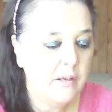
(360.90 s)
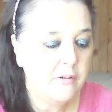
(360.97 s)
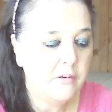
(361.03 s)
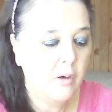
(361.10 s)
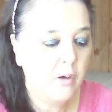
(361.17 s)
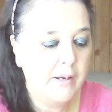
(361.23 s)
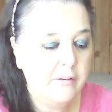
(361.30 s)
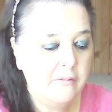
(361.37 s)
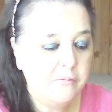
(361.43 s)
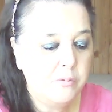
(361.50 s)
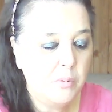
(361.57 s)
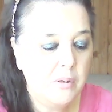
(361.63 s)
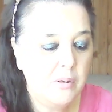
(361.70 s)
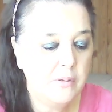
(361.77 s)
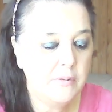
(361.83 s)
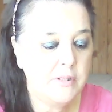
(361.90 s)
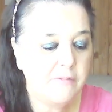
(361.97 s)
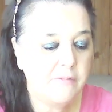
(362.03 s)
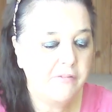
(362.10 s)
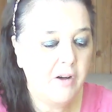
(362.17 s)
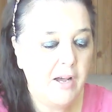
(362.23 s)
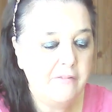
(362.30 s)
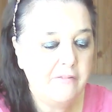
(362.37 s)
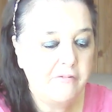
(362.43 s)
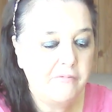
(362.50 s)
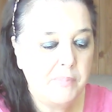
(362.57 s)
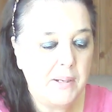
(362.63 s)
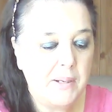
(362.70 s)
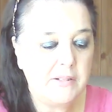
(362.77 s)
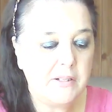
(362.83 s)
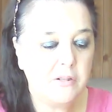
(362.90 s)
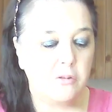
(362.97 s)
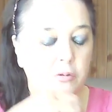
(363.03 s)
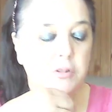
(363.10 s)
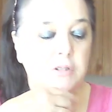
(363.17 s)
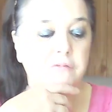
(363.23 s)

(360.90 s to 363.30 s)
Nine of Wands, Five of Pentacles,